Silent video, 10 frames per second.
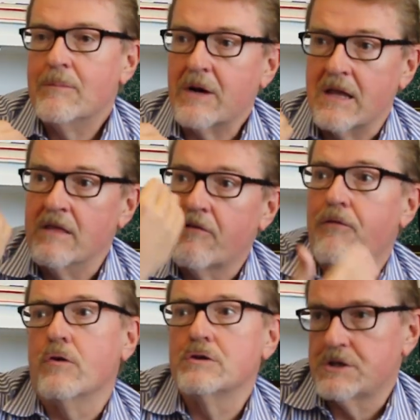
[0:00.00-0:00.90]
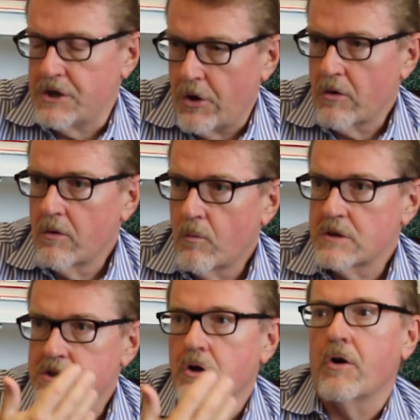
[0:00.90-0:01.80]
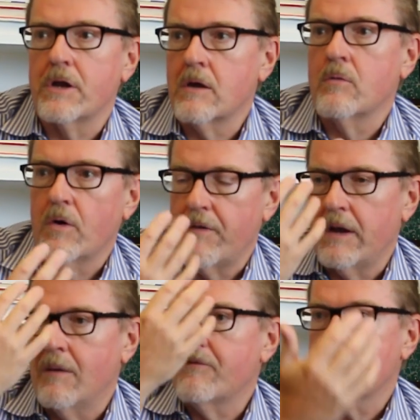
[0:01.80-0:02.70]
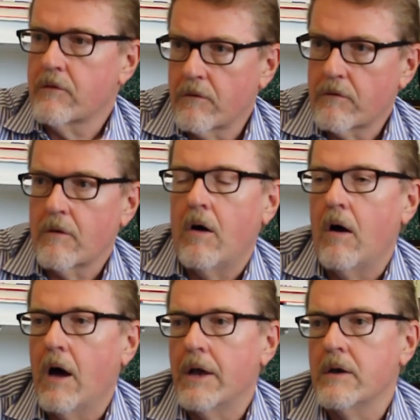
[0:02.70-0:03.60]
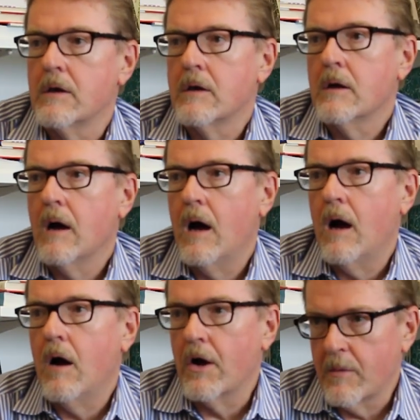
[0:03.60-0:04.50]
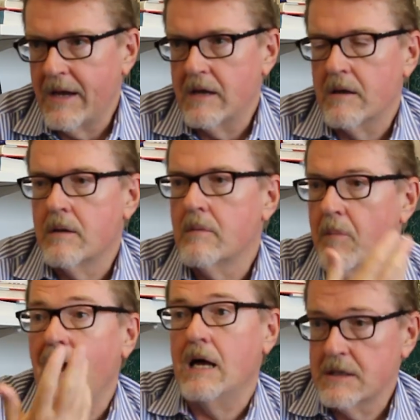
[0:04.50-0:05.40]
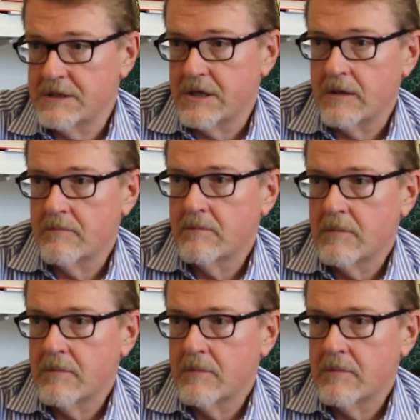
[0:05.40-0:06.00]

But in the first year, we're starting with an emphasis on automated biology.